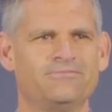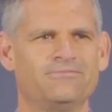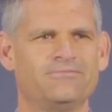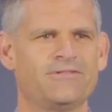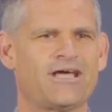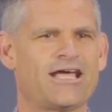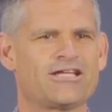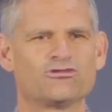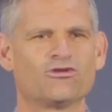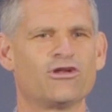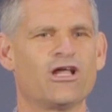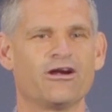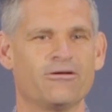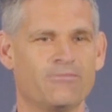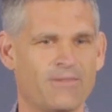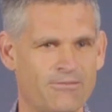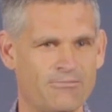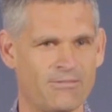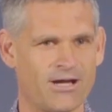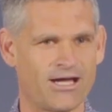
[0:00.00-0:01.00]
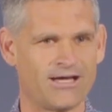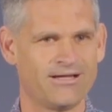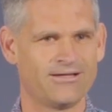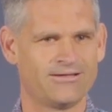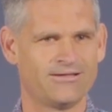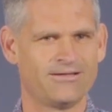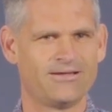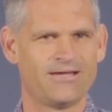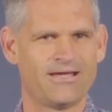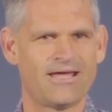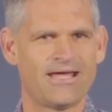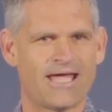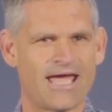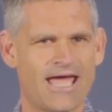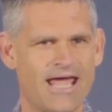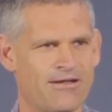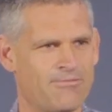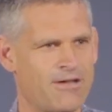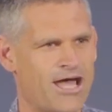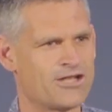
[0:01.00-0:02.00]
That's all I remember.
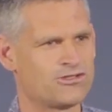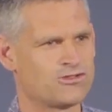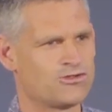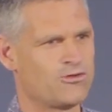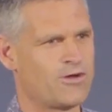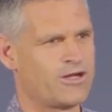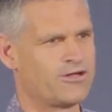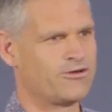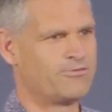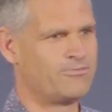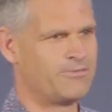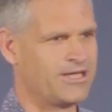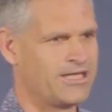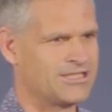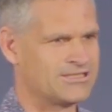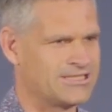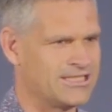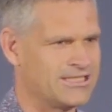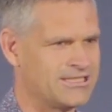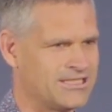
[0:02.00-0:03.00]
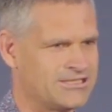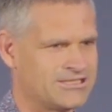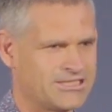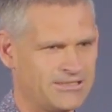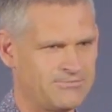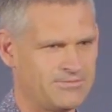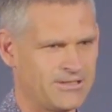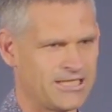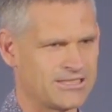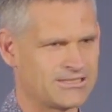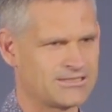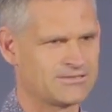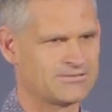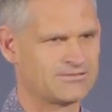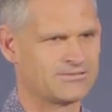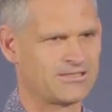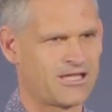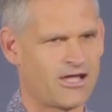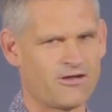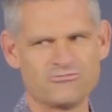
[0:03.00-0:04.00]
And about 200 meters in, the
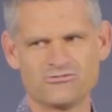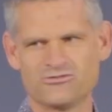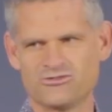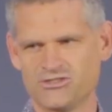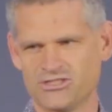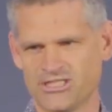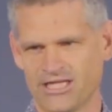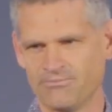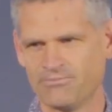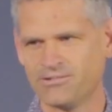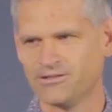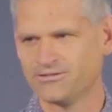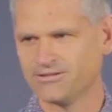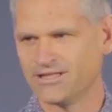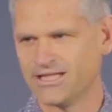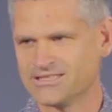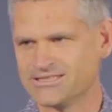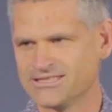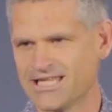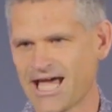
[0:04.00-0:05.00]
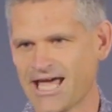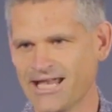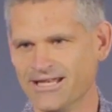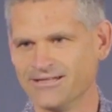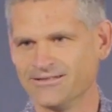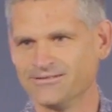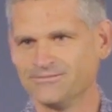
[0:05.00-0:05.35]
GPS goes zip. It's done.